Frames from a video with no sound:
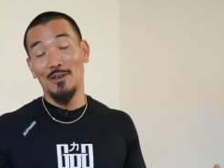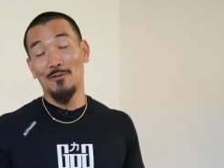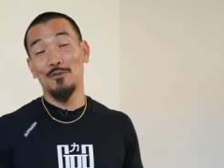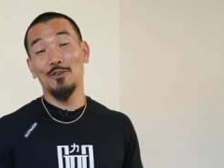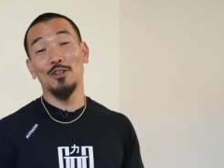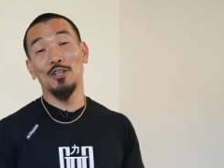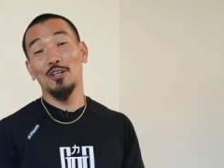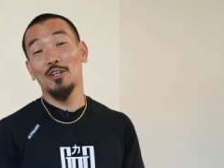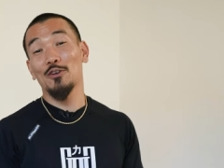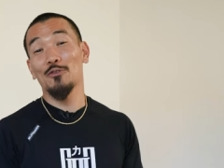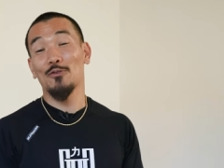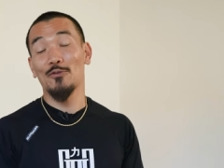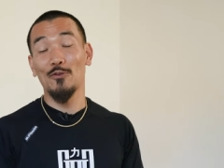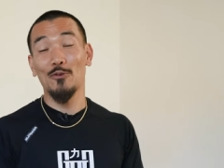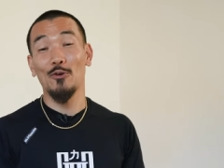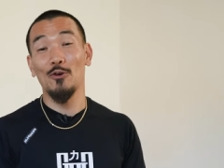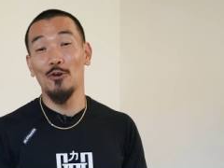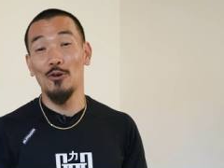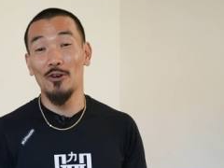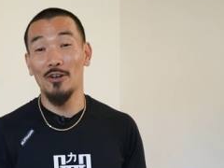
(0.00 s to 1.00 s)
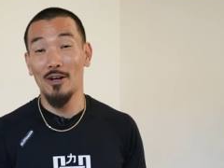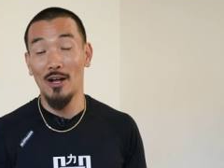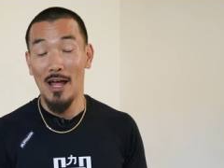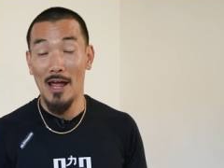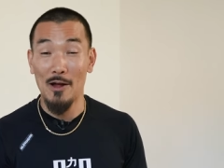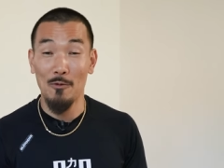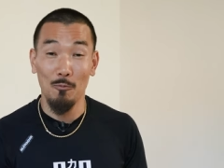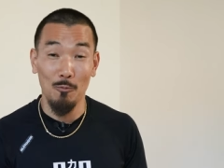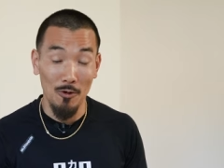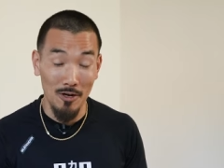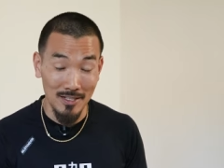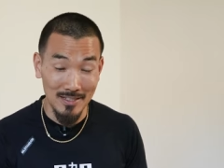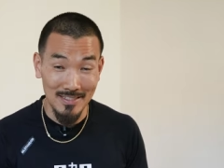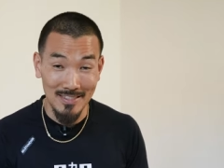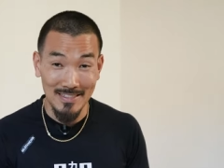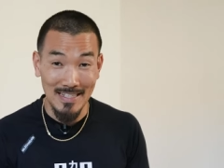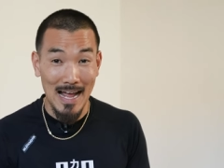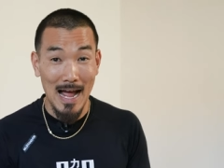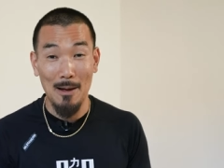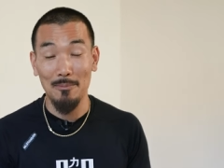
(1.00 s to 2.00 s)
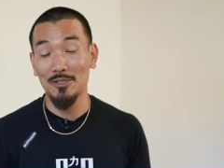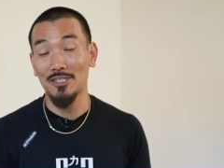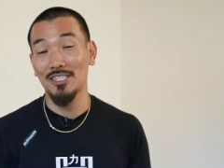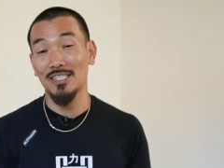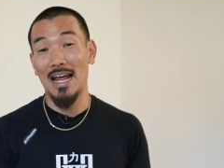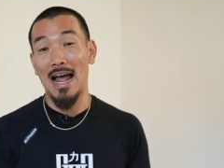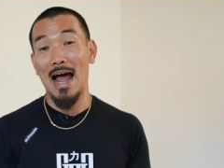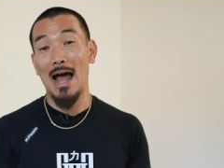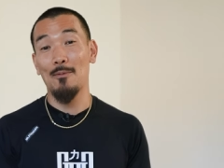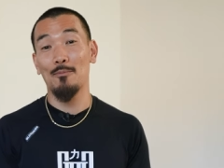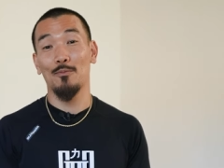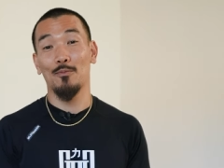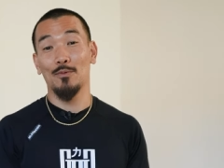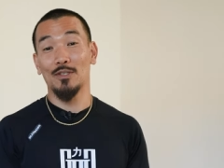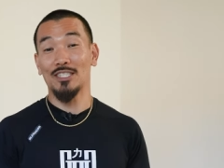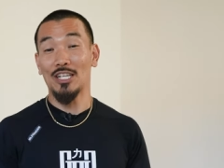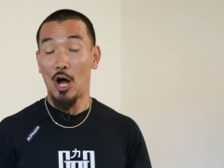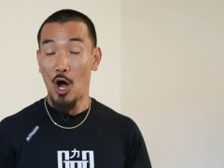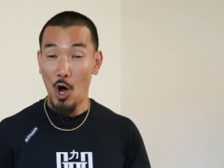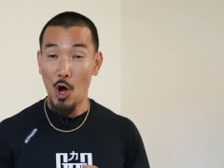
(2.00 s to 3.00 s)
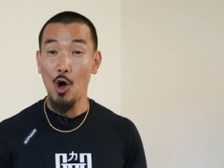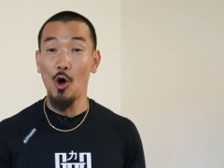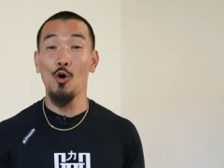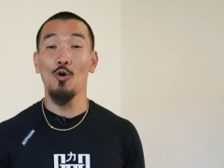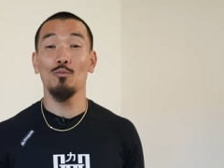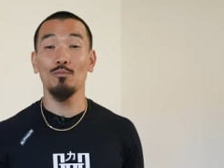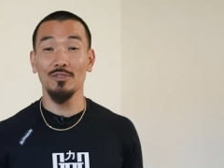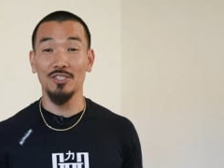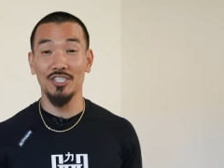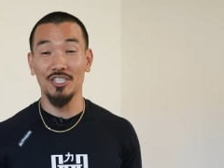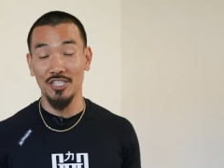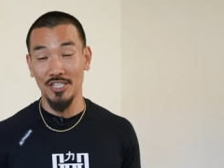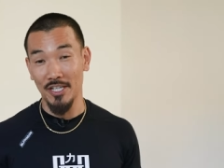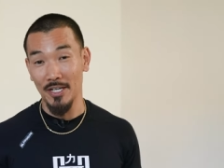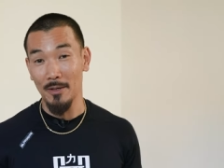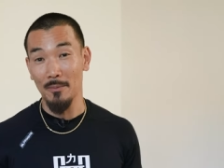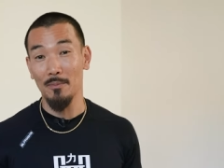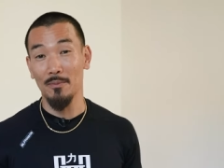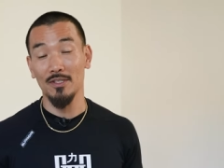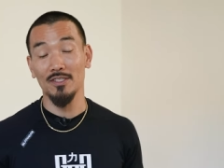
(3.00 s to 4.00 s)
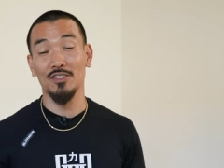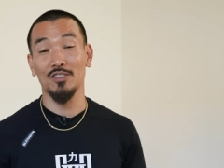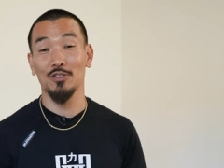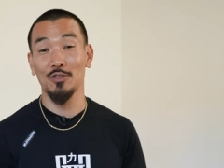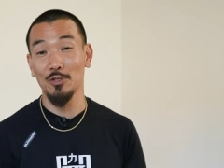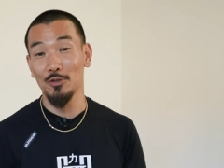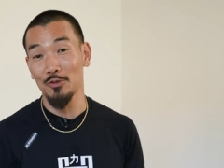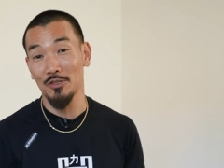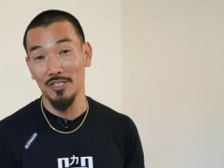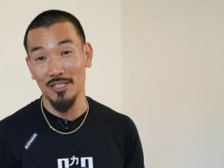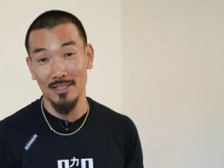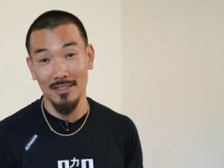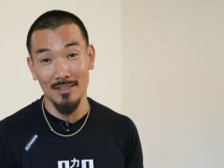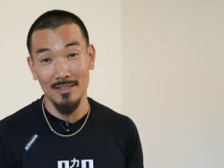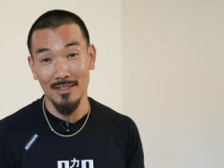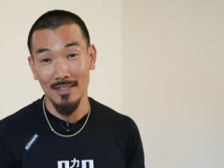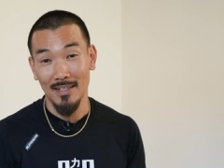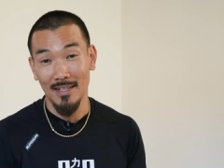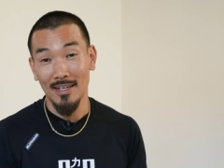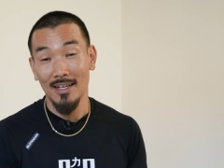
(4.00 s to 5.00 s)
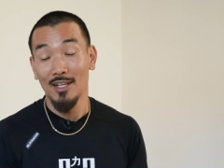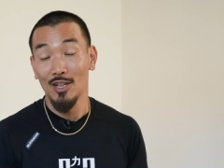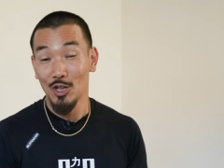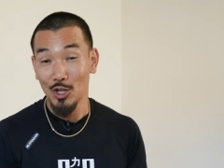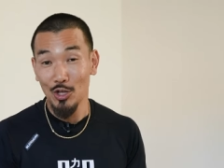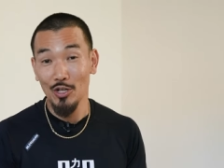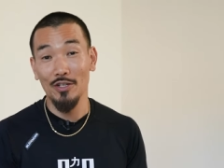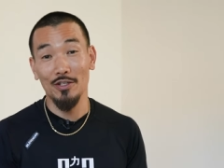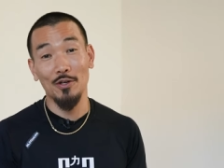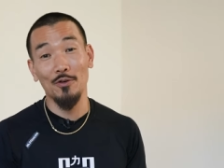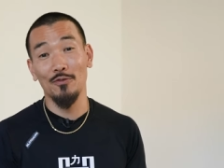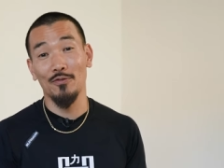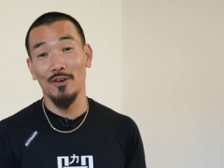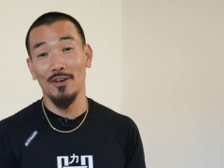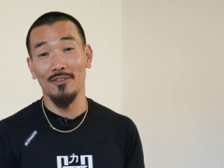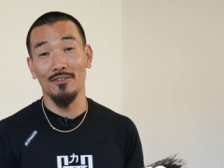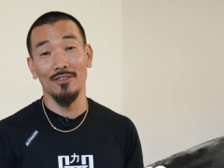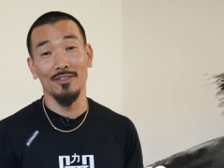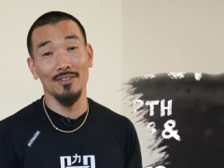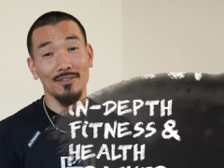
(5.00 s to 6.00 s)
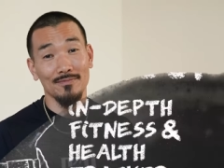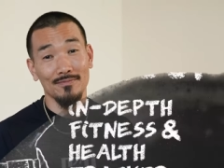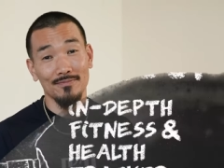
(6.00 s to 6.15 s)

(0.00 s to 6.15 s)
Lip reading: if you're looking for a one-stop shop home gym solution, look no further.